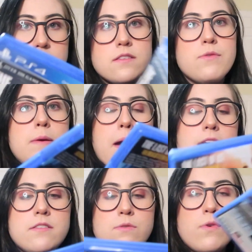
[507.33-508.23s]
It's the
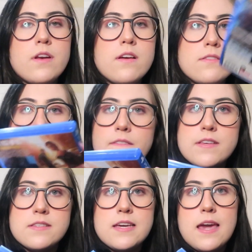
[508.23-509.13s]
remastered one because
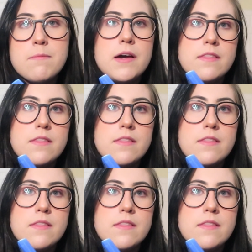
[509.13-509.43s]
obviously it came